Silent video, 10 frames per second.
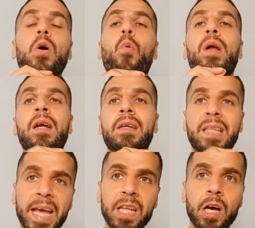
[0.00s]
when they're
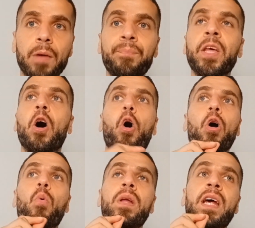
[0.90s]
laid up
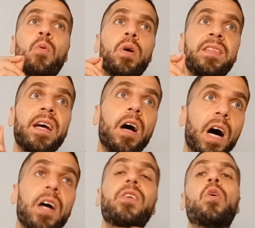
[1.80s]
or when they're with their
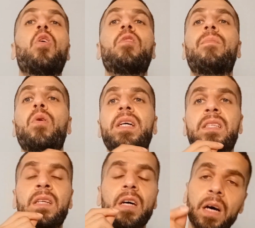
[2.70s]
other homeboys
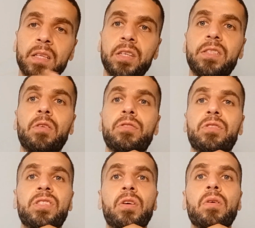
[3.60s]
in the other social
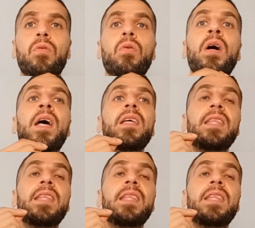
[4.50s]
circle.